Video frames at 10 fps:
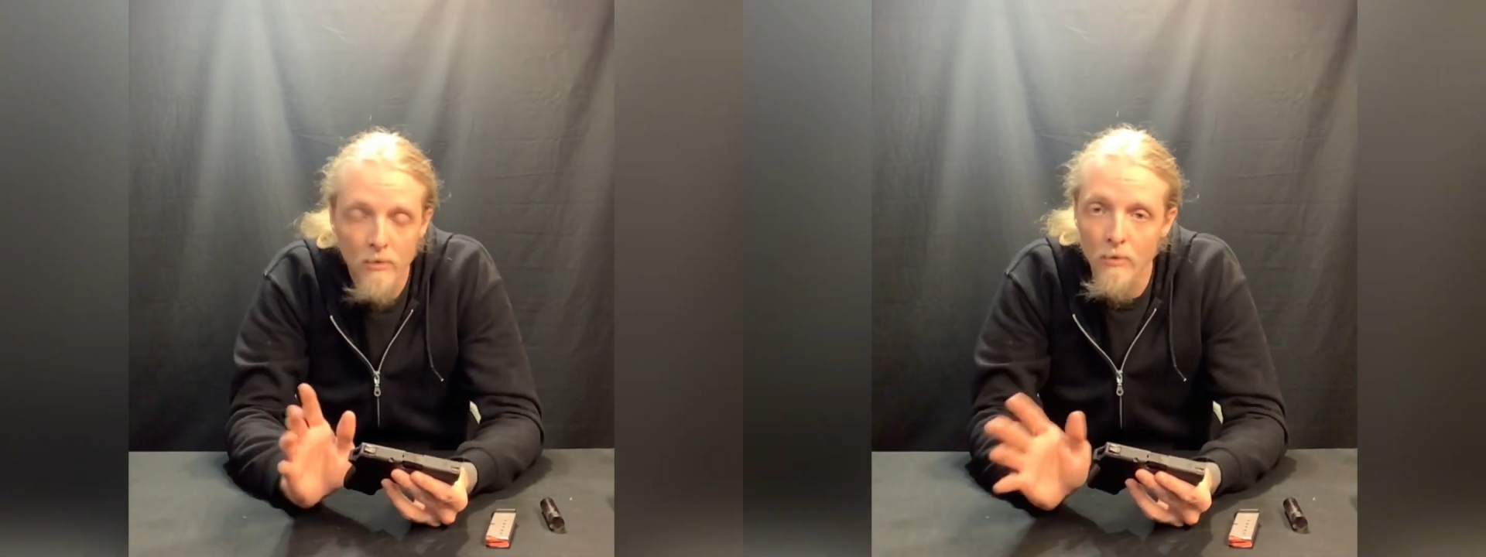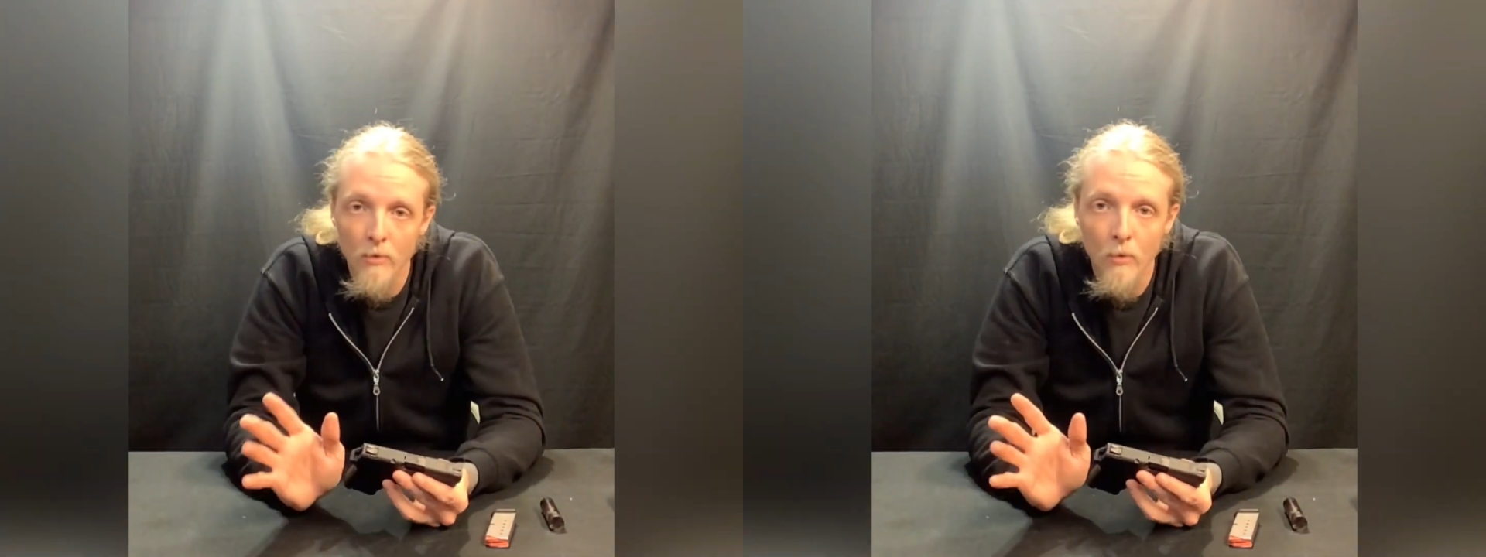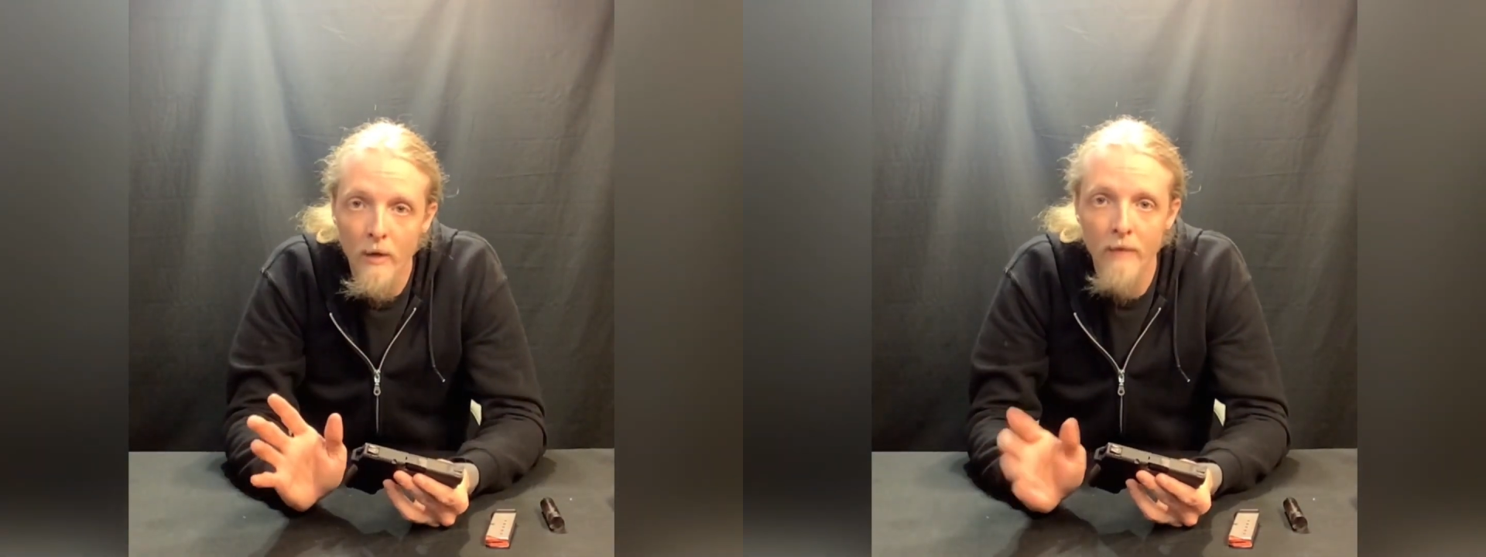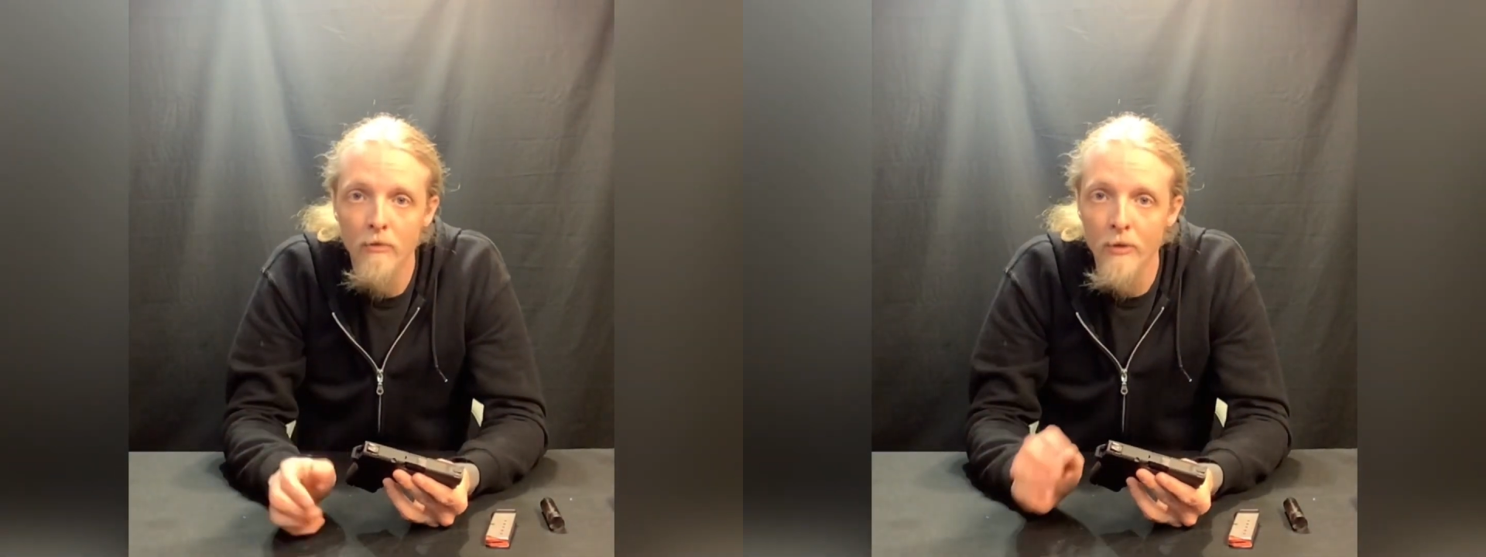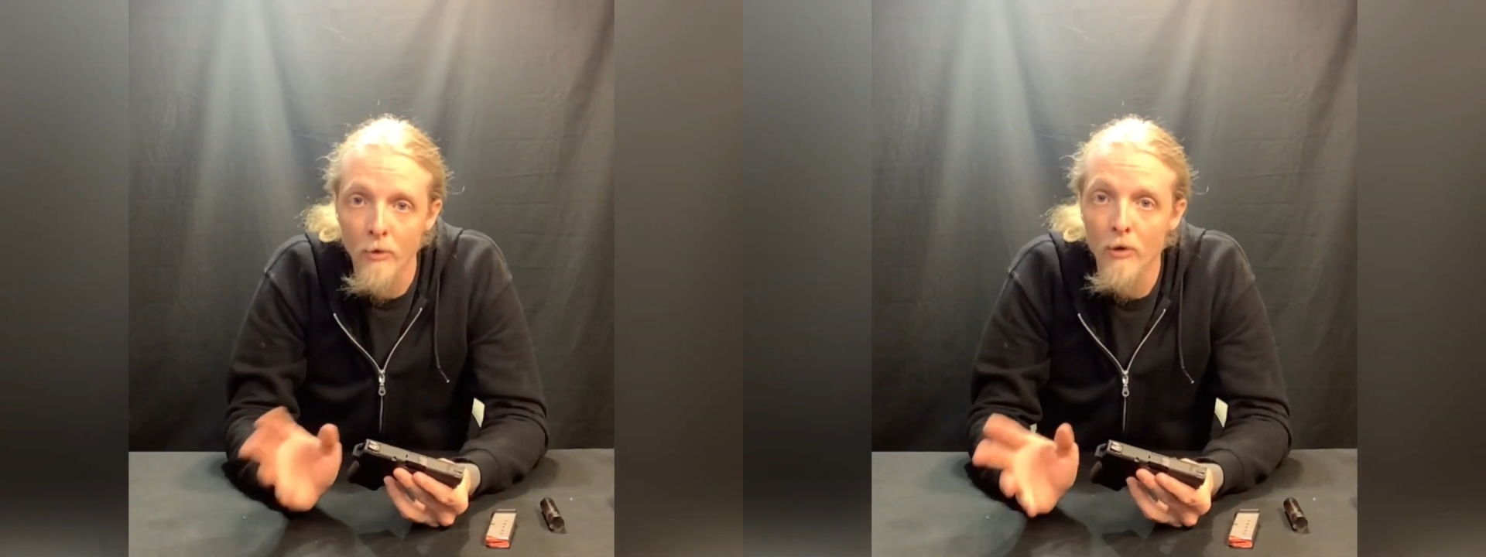or
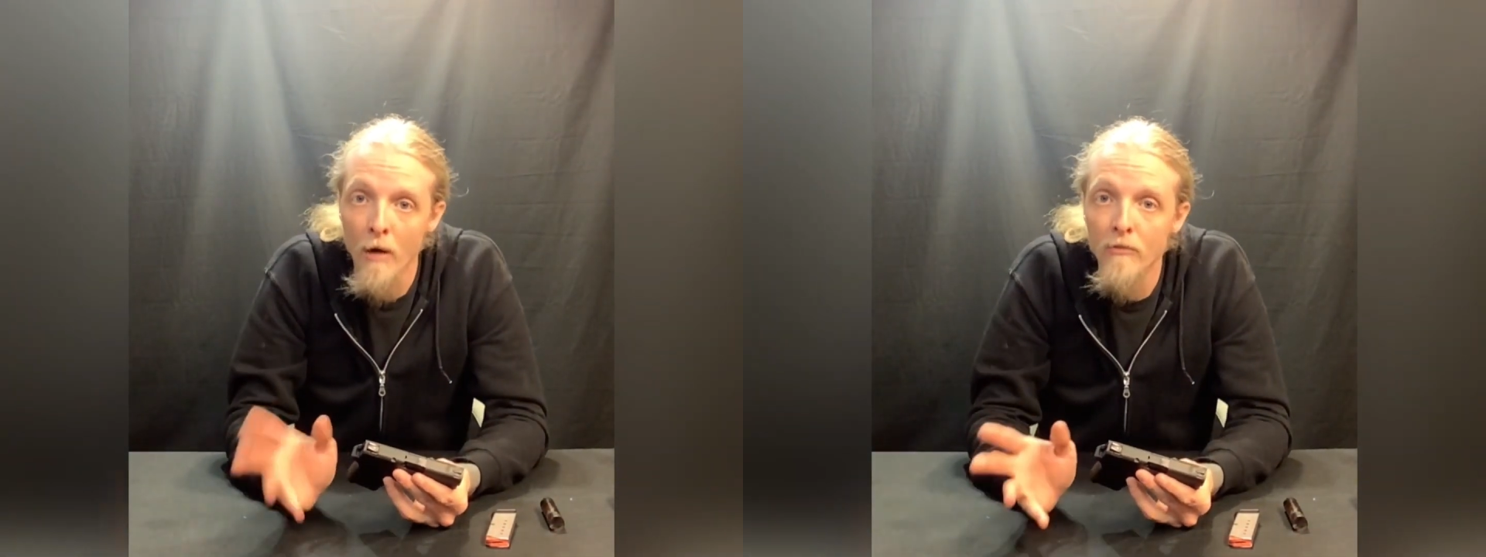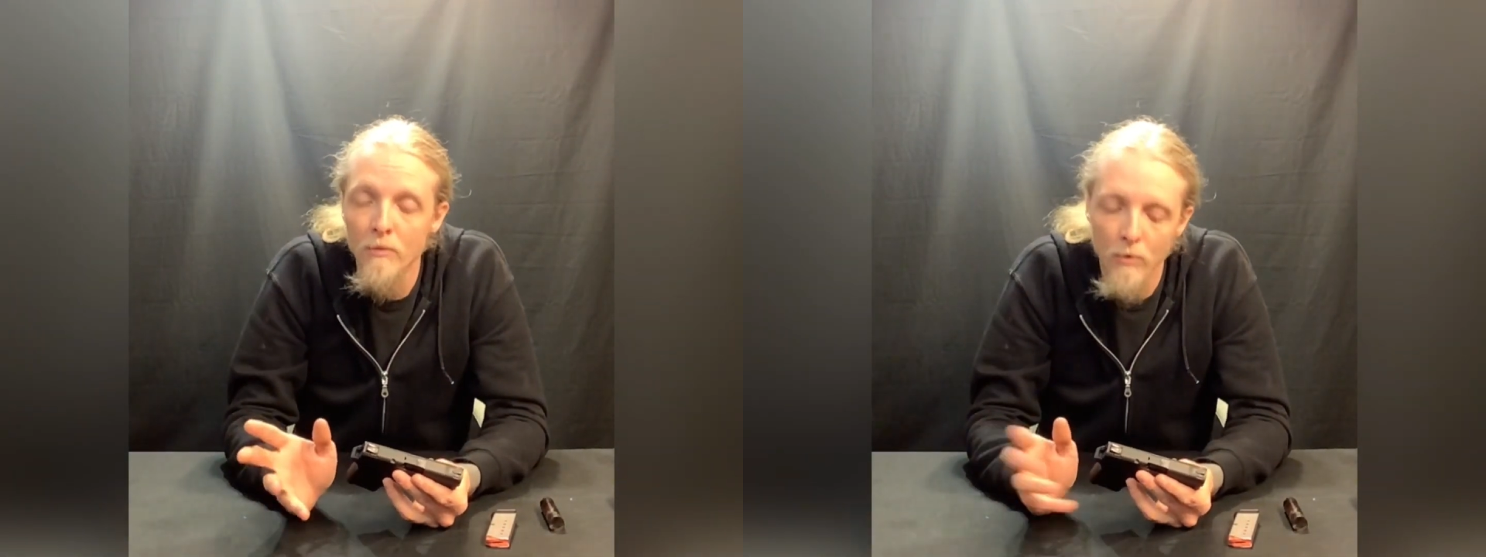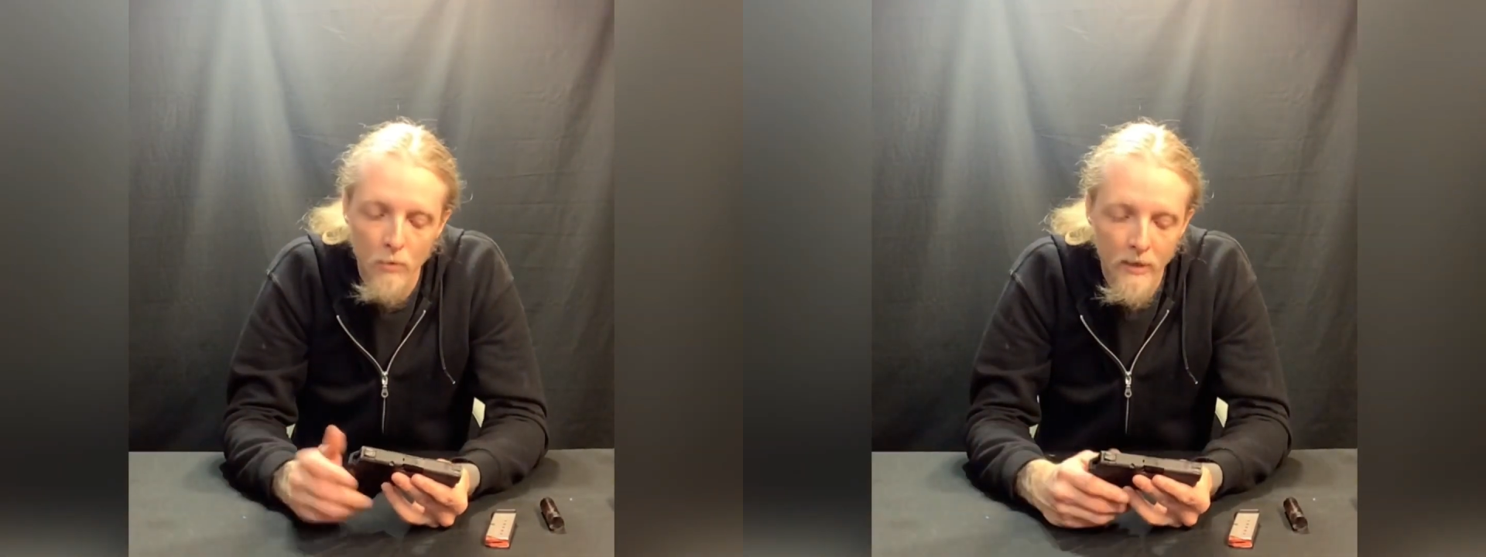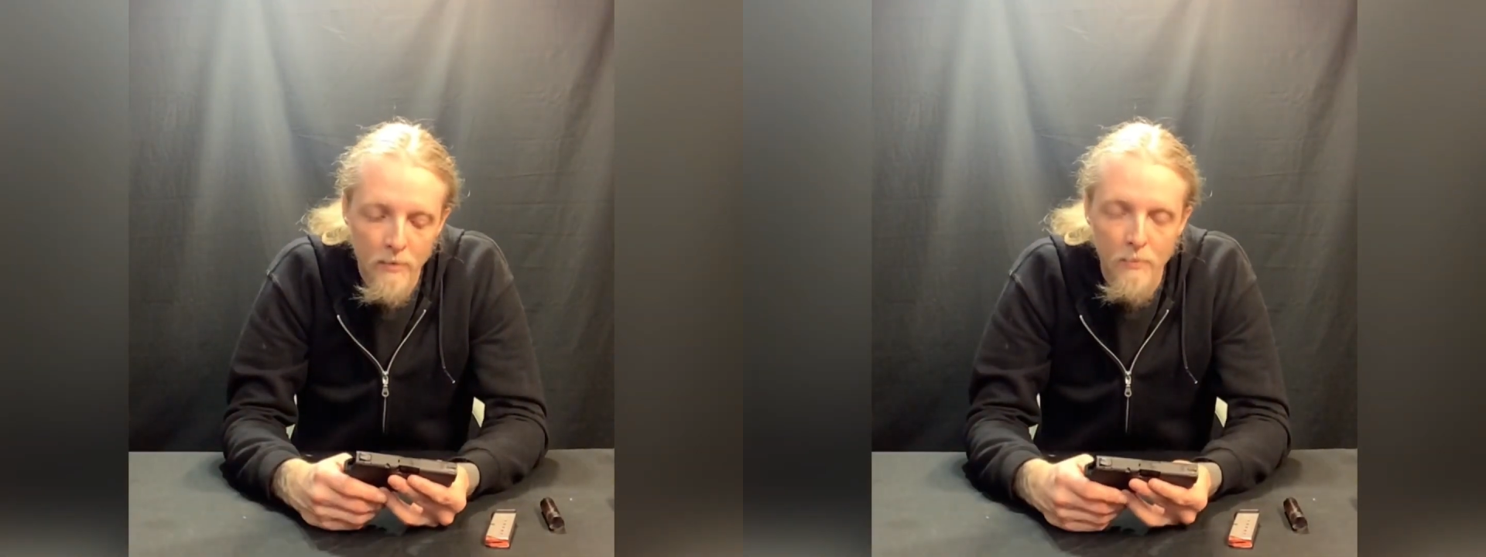whatever you're comfortable with,